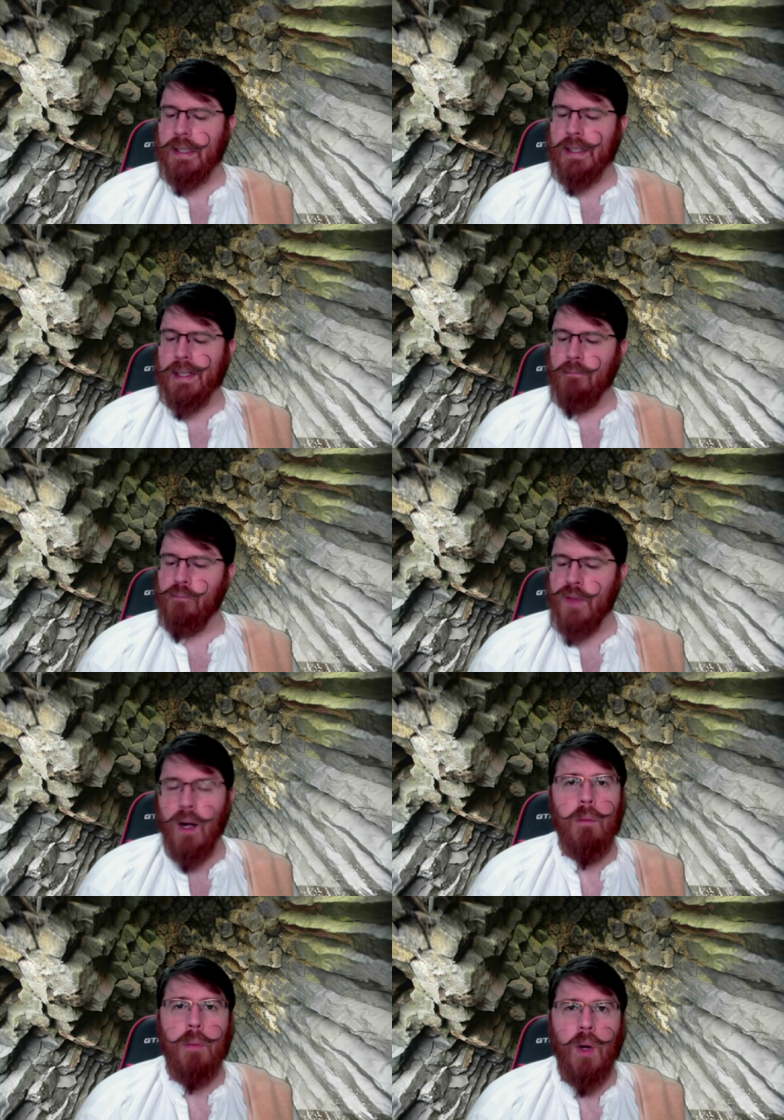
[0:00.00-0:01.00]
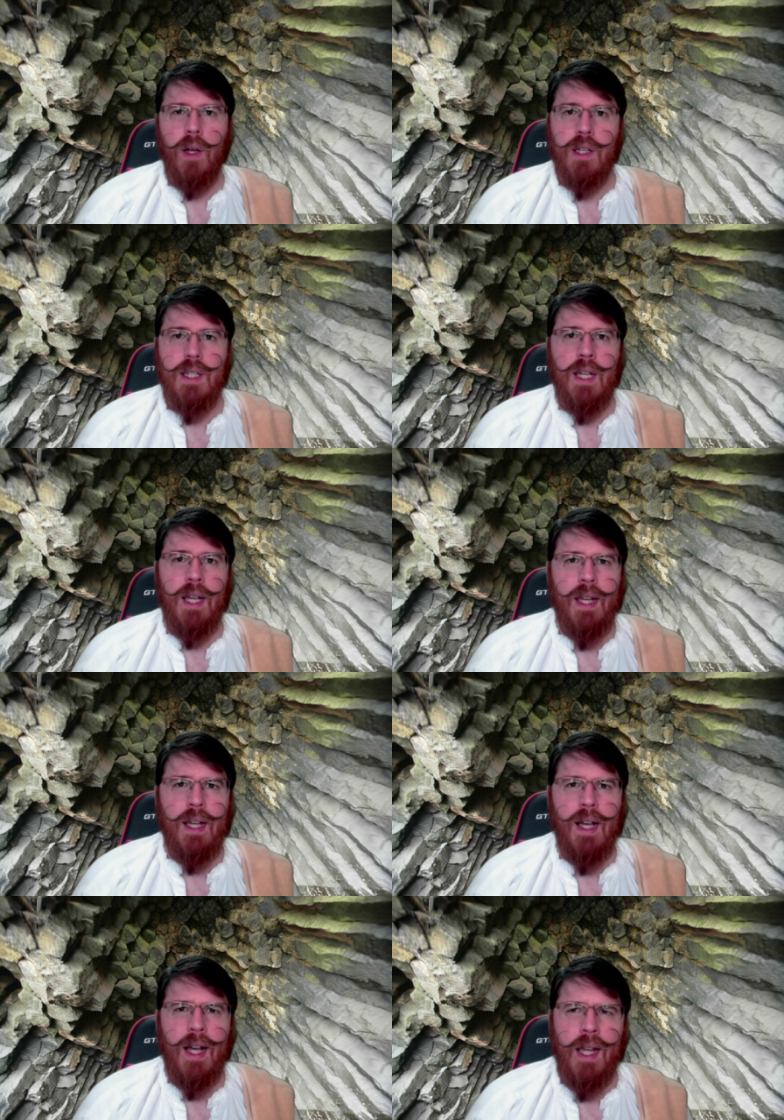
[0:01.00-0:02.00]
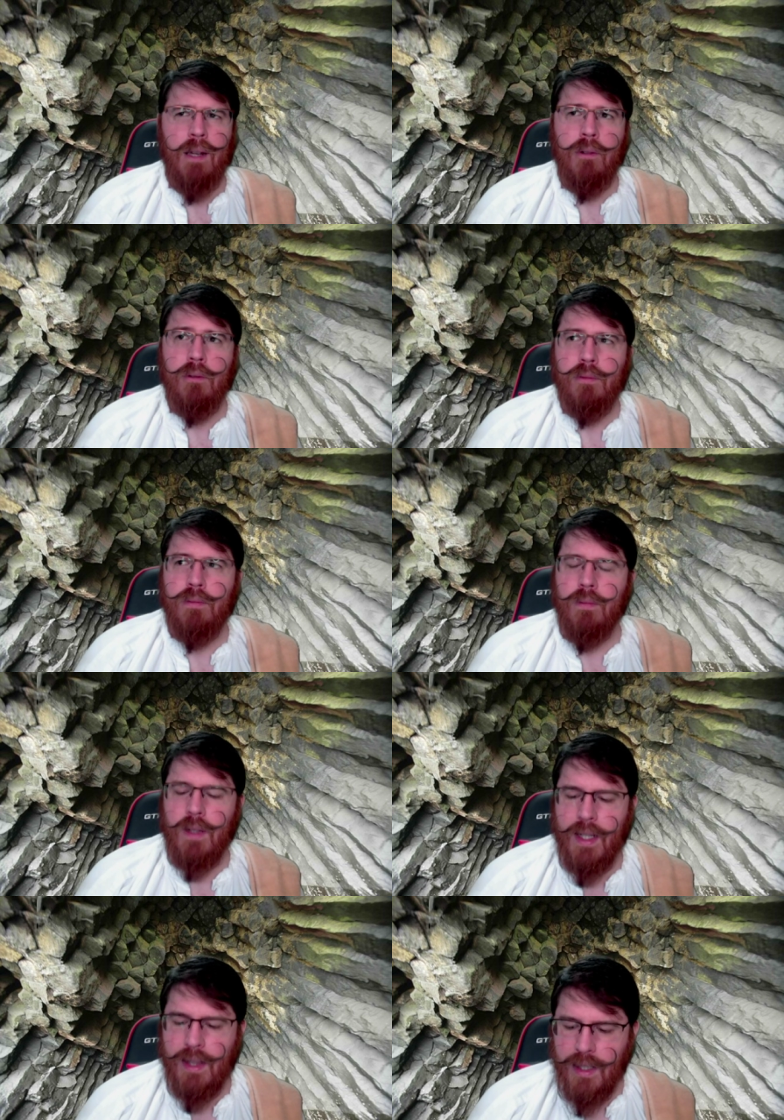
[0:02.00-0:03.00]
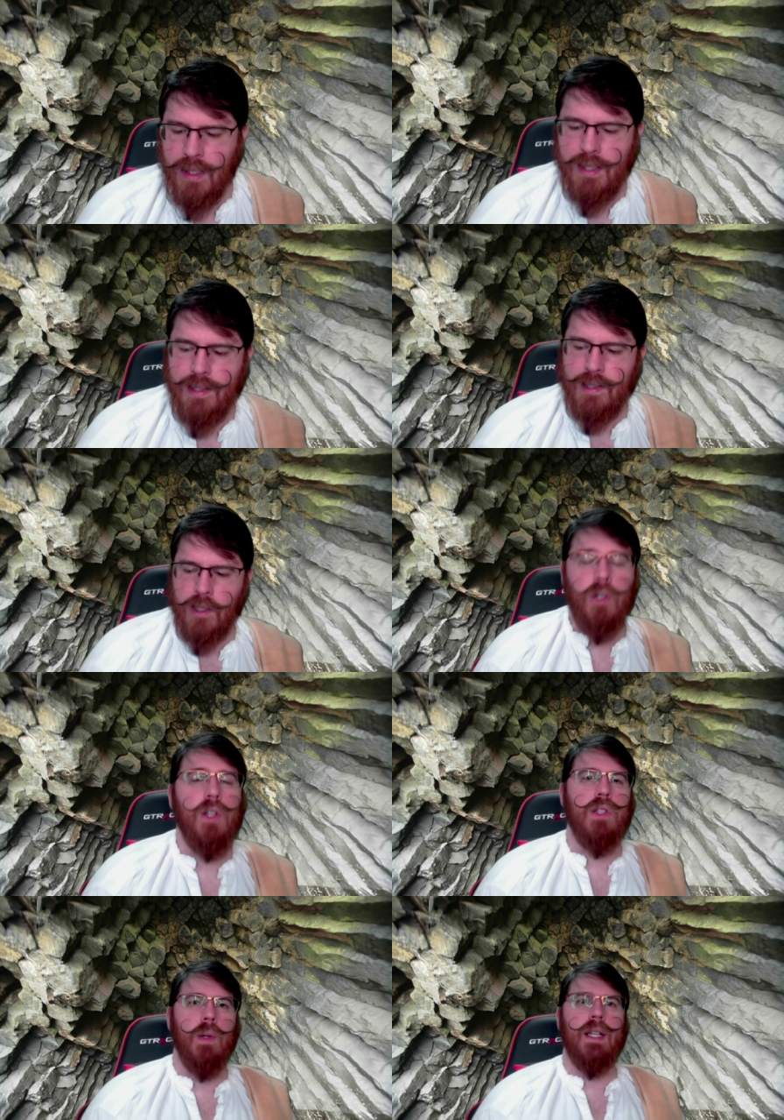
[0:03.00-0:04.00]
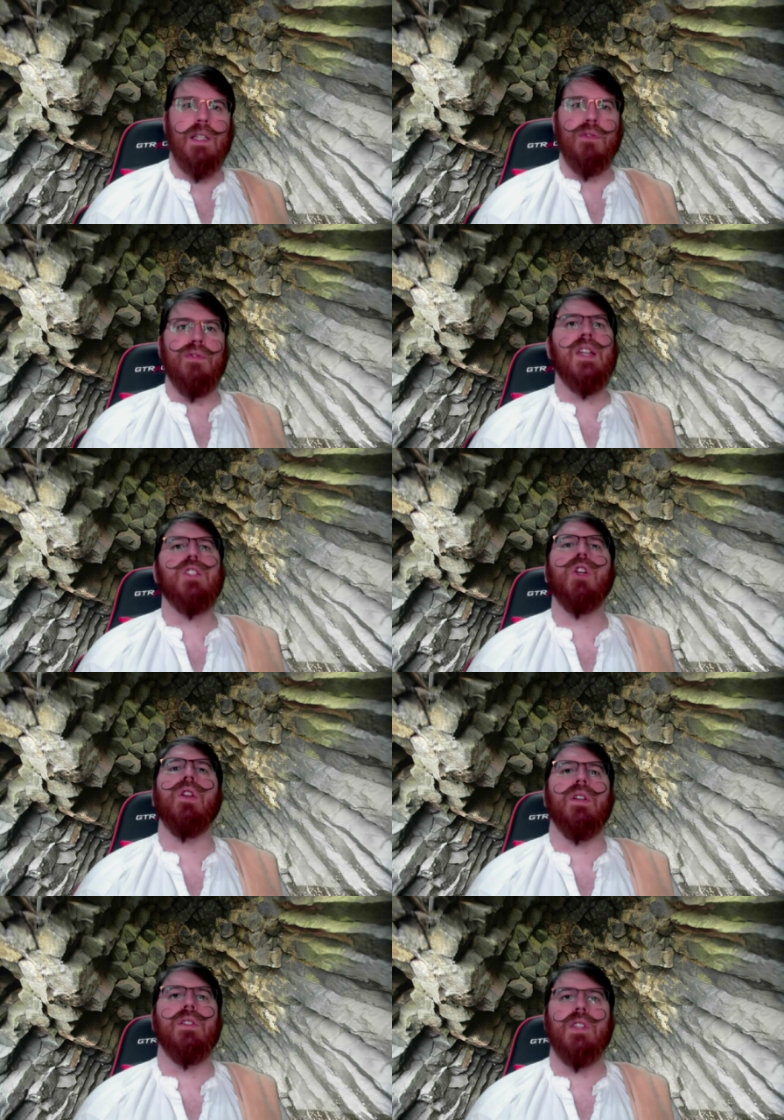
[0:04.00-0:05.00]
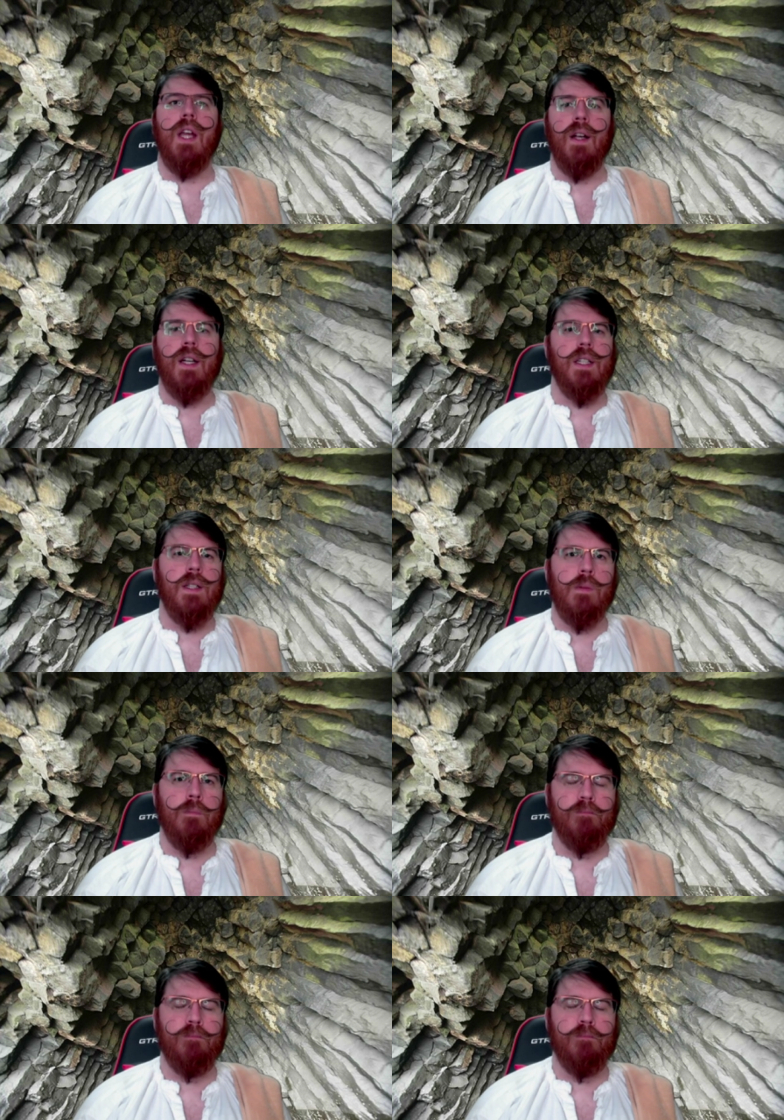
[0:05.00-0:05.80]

um, they're important, and I, I, I think that this is a good drink to feature those characters.